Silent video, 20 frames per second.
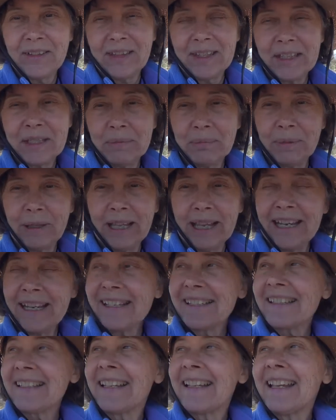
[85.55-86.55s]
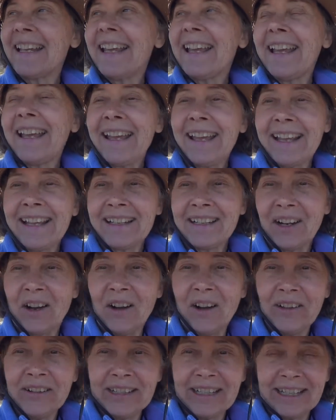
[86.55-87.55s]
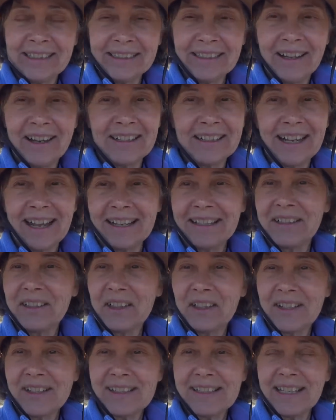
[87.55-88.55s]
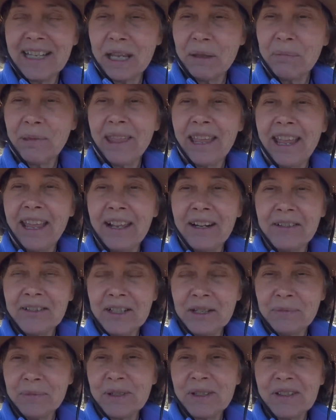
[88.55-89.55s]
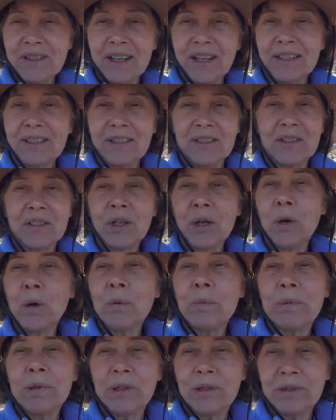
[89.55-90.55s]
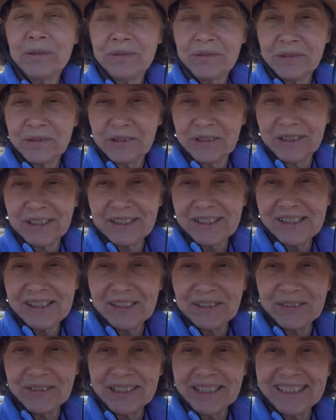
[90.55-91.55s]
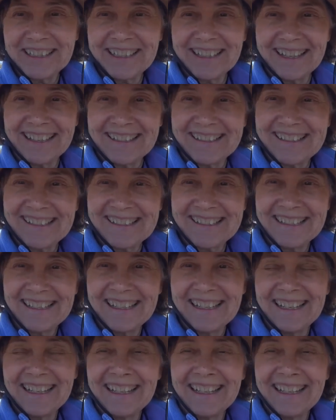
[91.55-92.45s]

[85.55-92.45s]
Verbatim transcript: of this place, and all night long I couldn't sleep. The energy was just so beautiful and so intense.